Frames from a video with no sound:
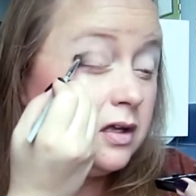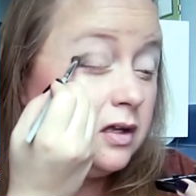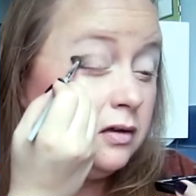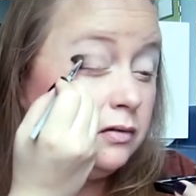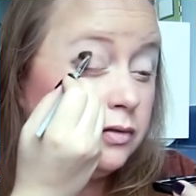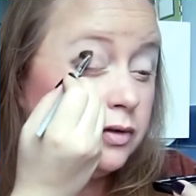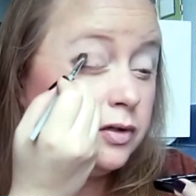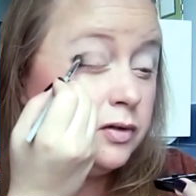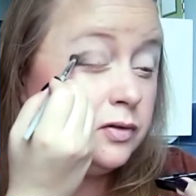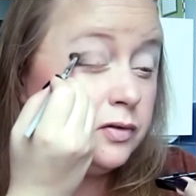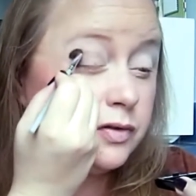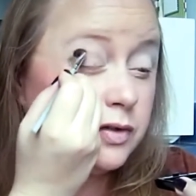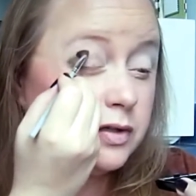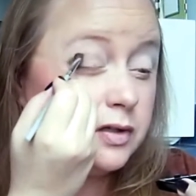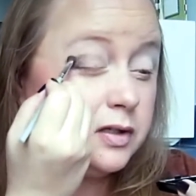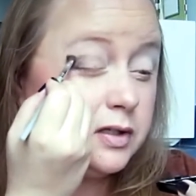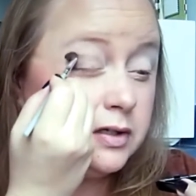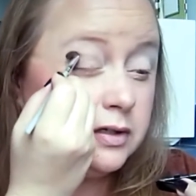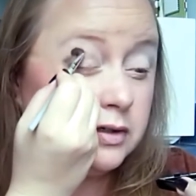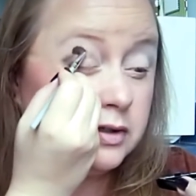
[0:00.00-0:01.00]
You lose a
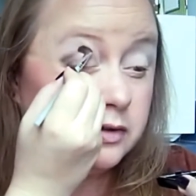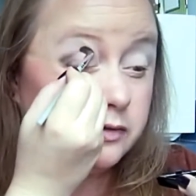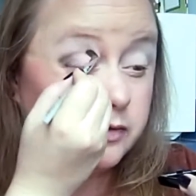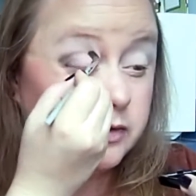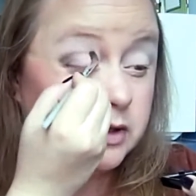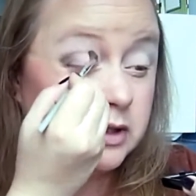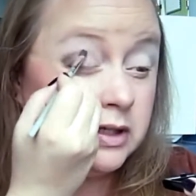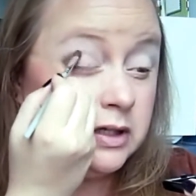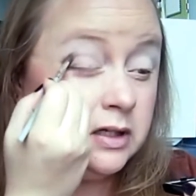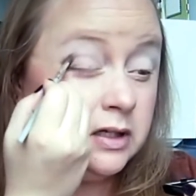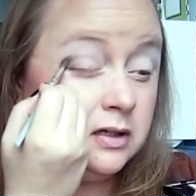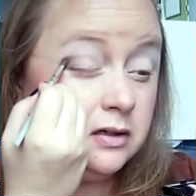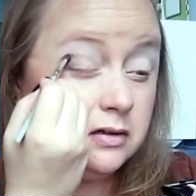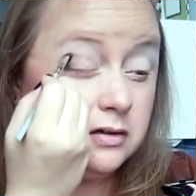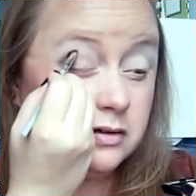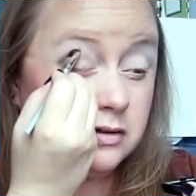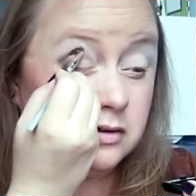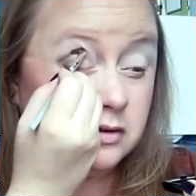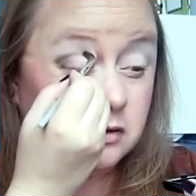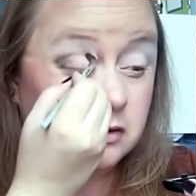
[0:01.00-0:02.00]
little of the
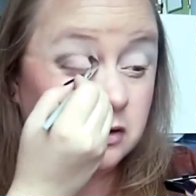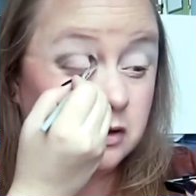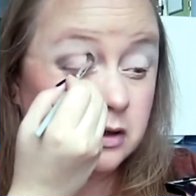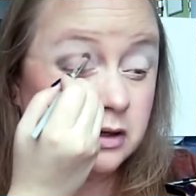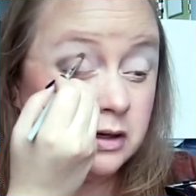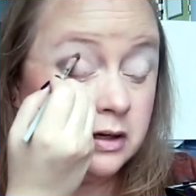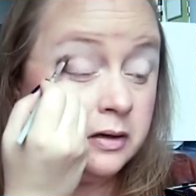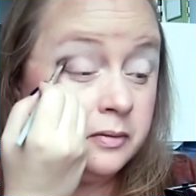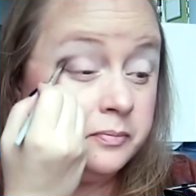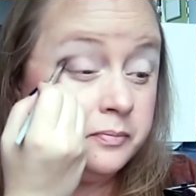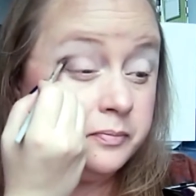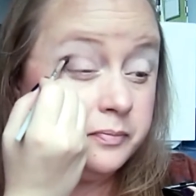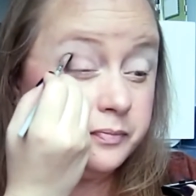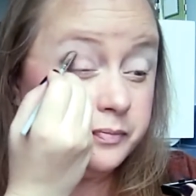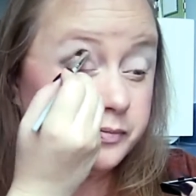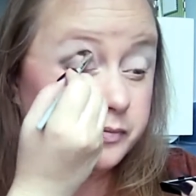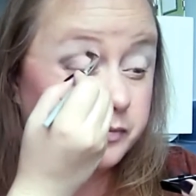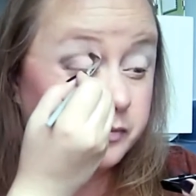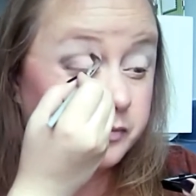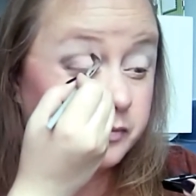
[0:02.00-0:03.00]
um,